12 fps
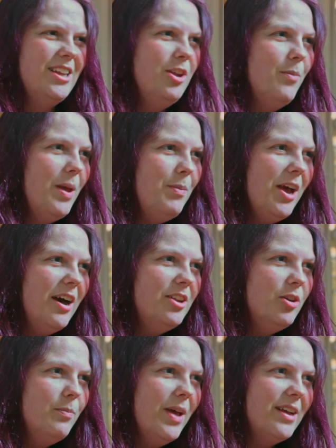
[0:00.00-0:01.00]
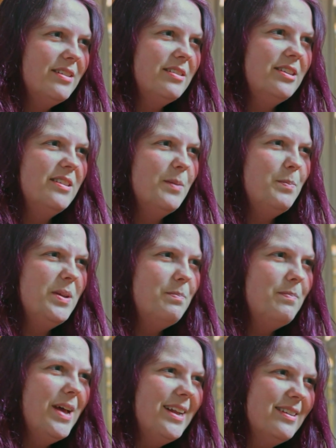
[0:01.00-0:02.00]
Can you maybe hide your magazines a
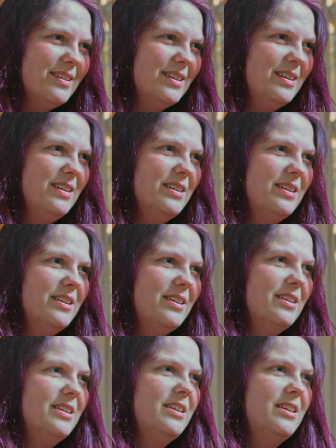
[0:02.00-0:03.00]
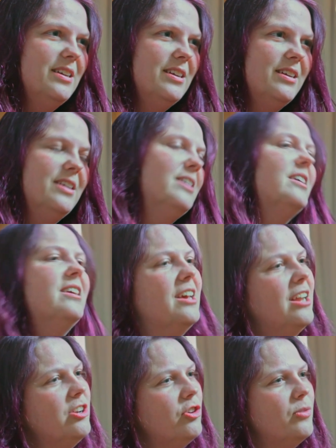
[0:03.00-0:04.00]
bit better?
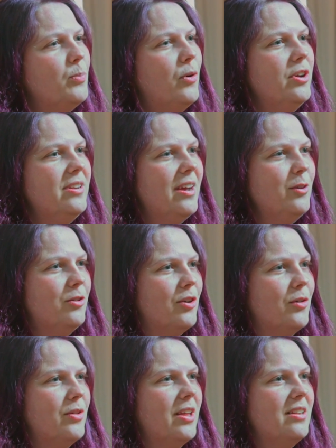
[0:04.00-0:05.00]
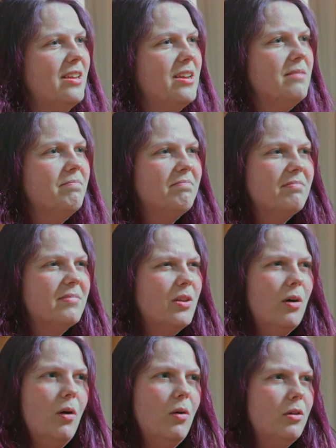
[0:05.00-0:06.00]
Can I just point out, though, that they
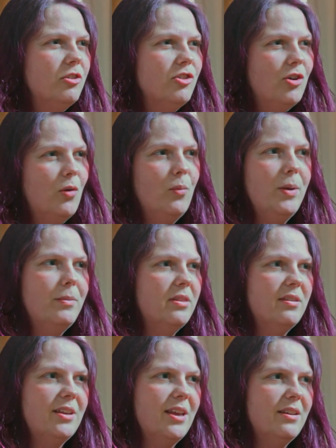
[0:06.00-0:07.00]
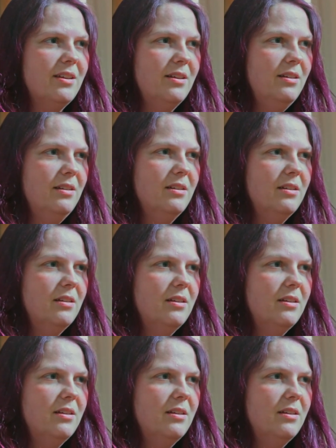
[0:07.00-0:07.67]
all show women together?